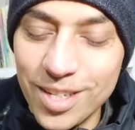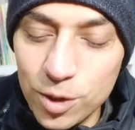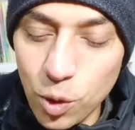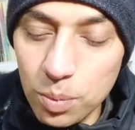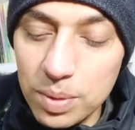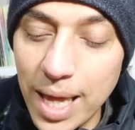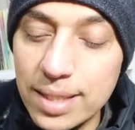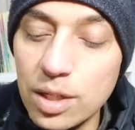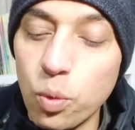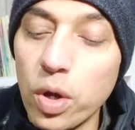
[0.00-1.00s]
So
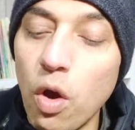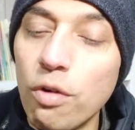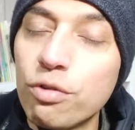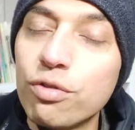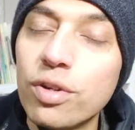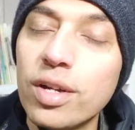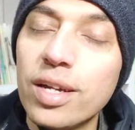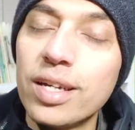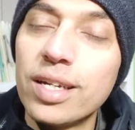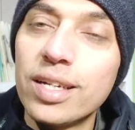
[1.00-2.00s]
that's the way of
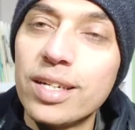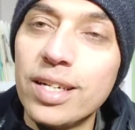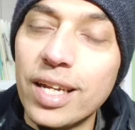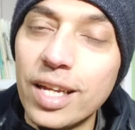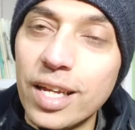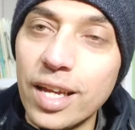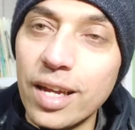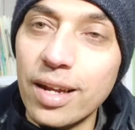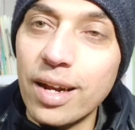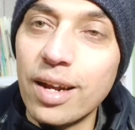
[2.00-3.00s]
taking
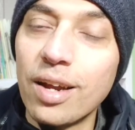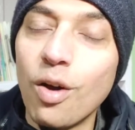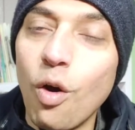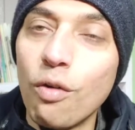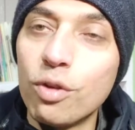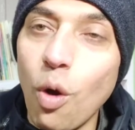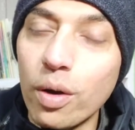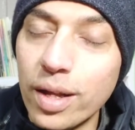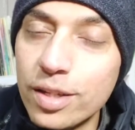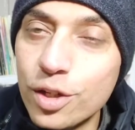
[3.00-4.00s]
care of the
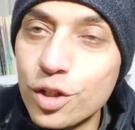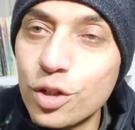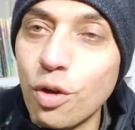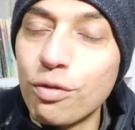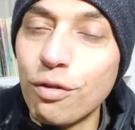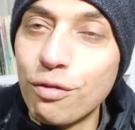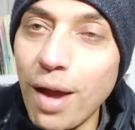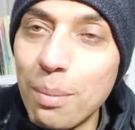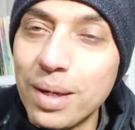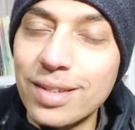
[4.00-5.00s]
organization, of your
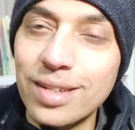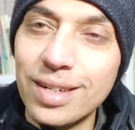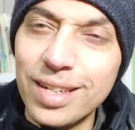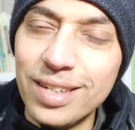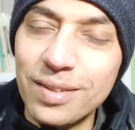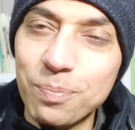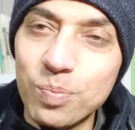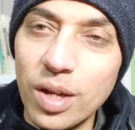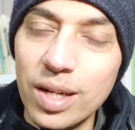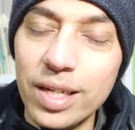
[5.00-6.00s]
family as a leader.
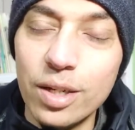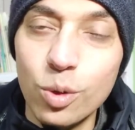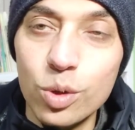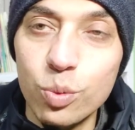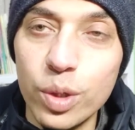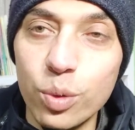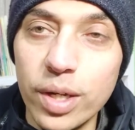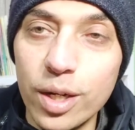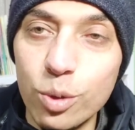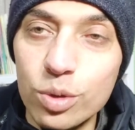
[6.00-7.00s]
A leader knows when to
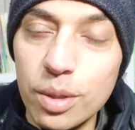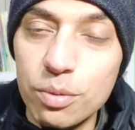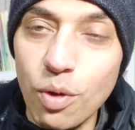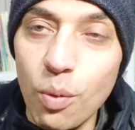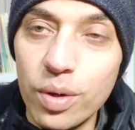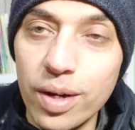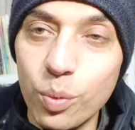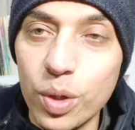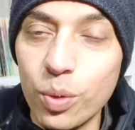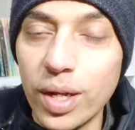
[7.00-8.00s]
take two steps forward
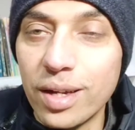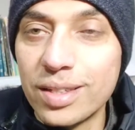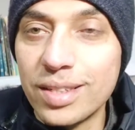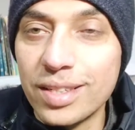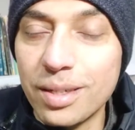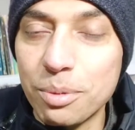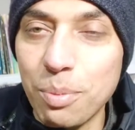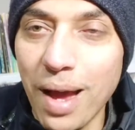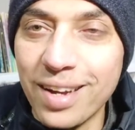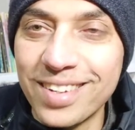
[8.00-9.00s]
and when to take six steps
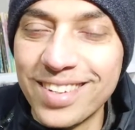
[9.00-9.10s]
back.